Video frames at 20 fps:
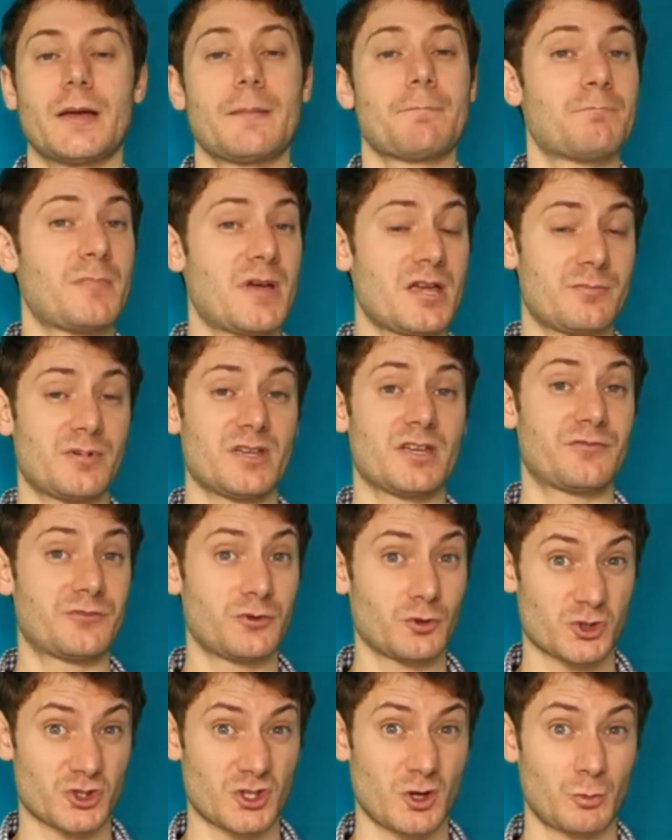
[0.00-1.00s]
Maybe if you're
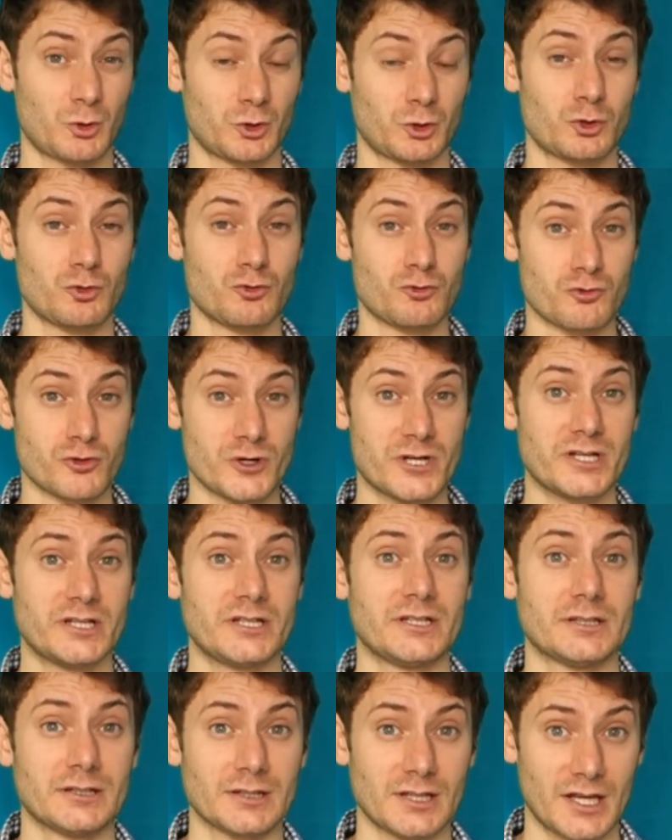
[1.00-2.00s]
someone who
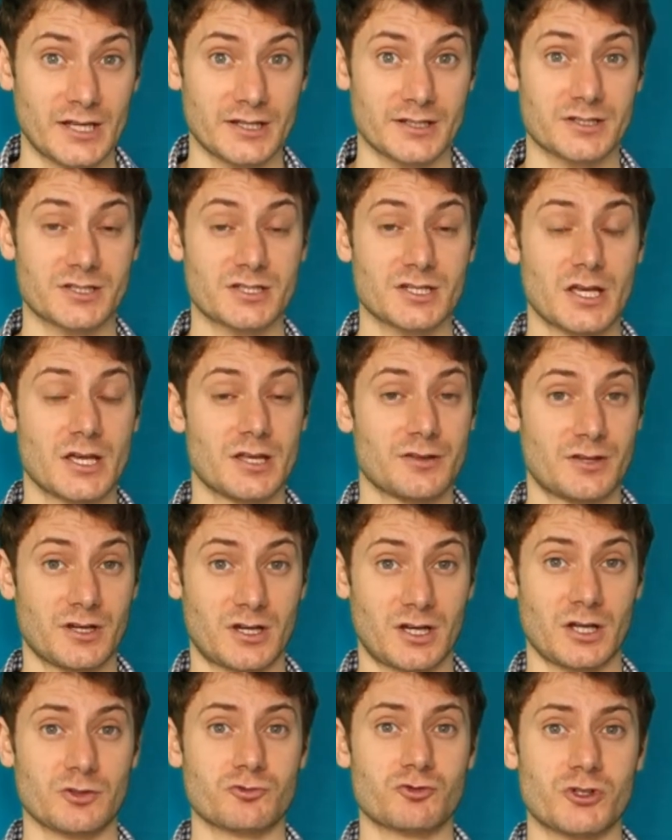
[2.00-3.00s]
really likes the
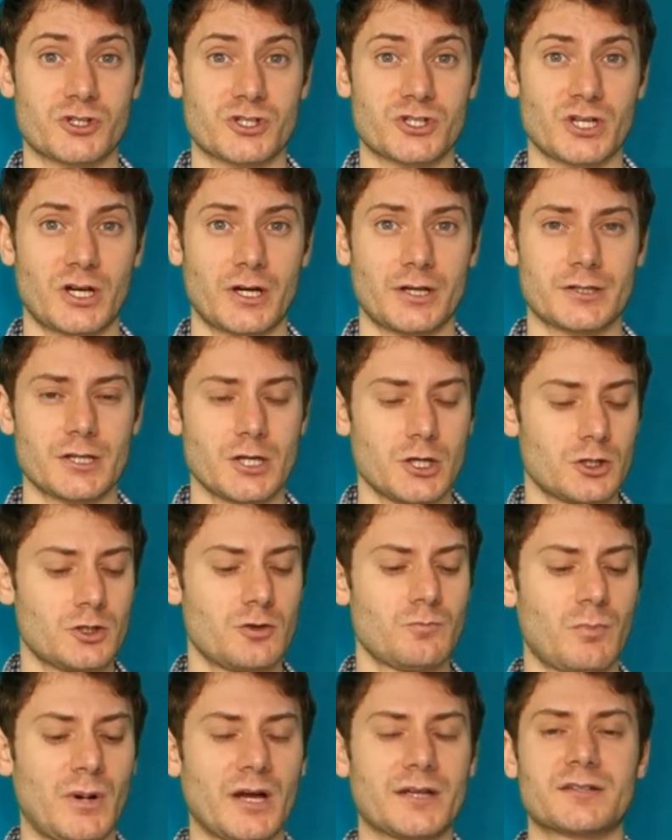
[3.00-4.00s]
countryside, you
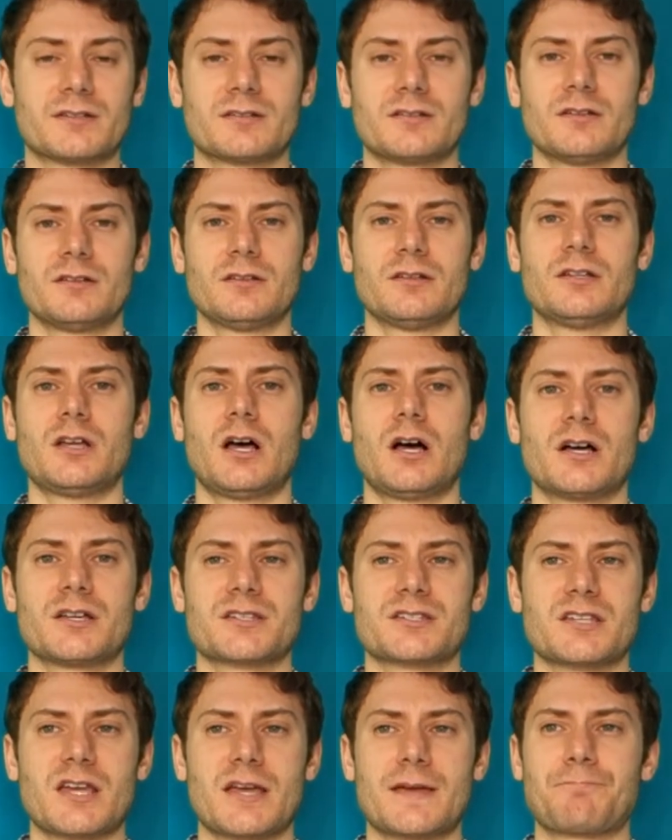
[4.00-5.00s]
might
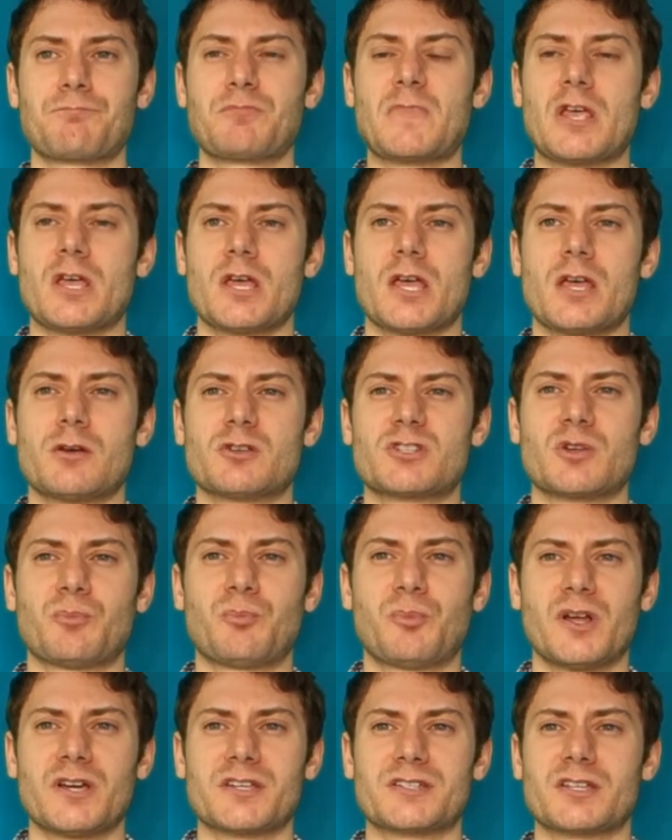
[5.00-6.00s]
say it's a
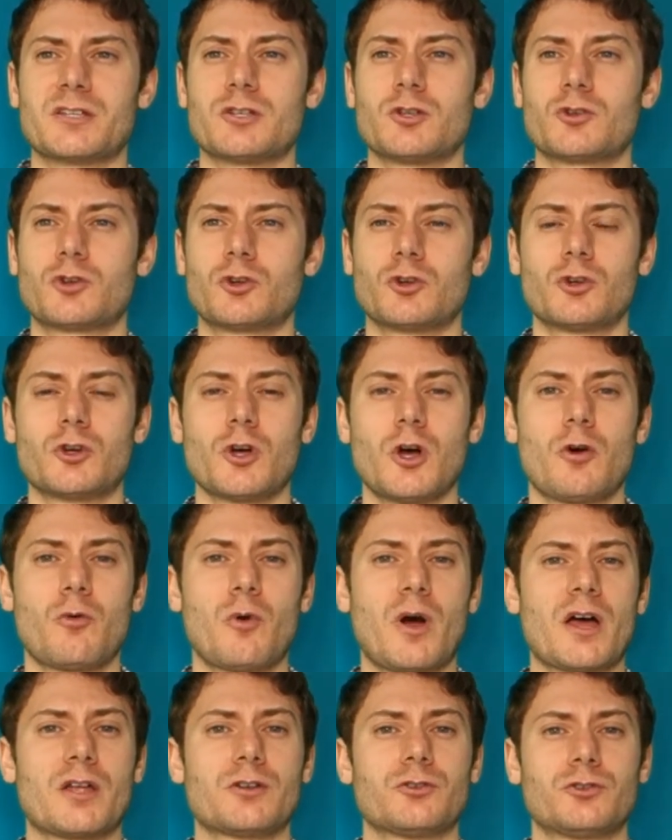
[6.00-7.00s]
place that you could go
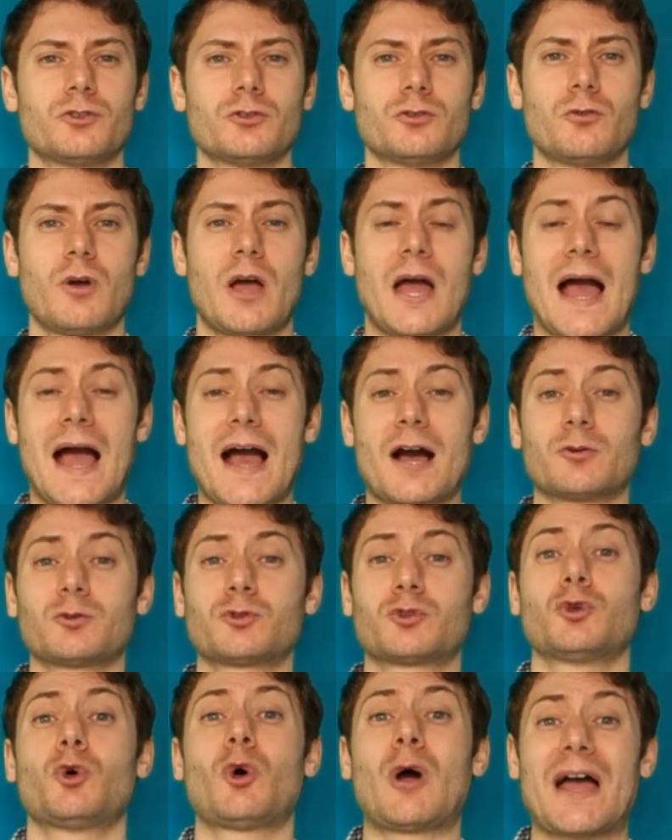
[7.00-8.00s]
and do
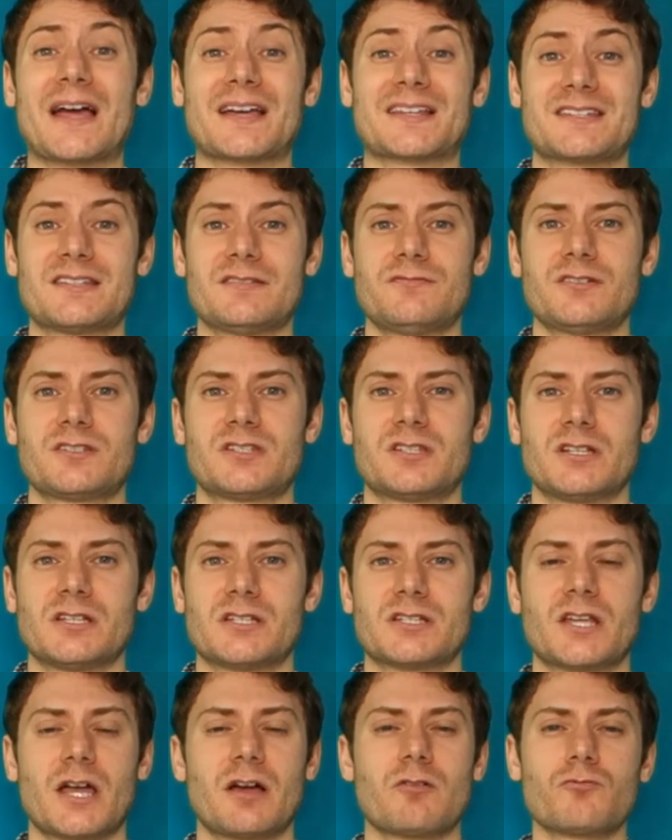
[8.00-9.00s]
outdoor
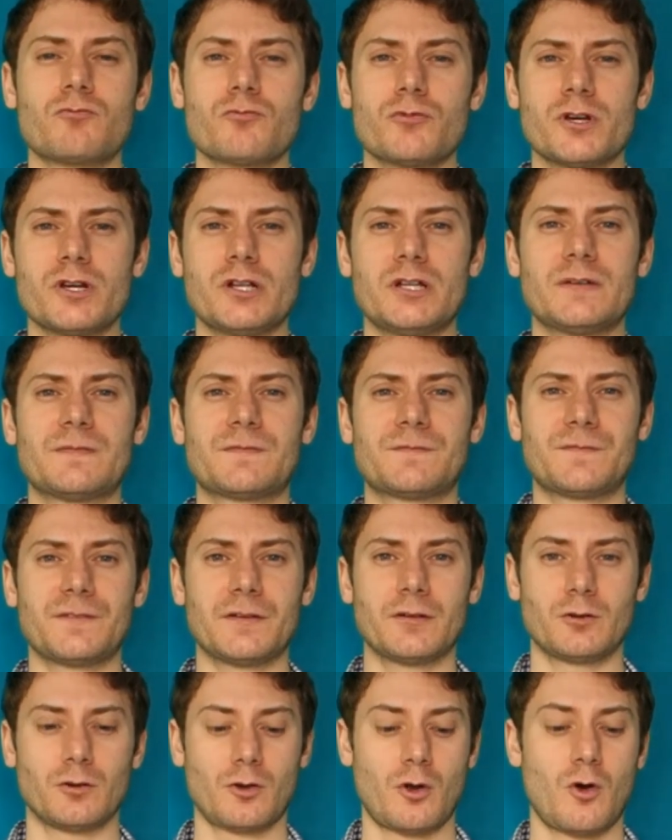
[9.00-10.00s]
activities and really
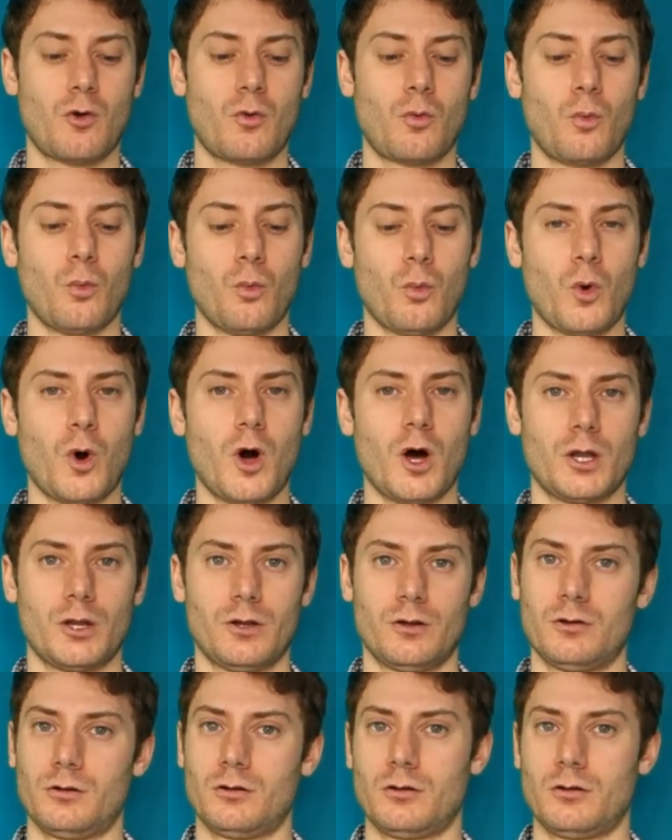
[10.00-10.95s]
feel one